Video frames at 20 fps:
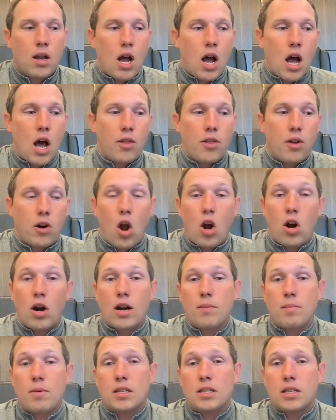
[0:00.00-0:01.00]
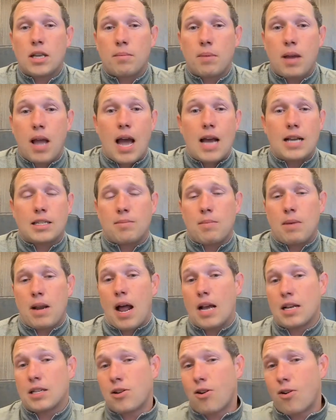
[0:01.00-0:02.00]
There are going to be some guys. I mean,
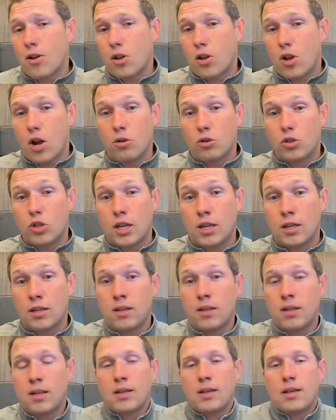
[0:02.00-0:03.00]
I started coaching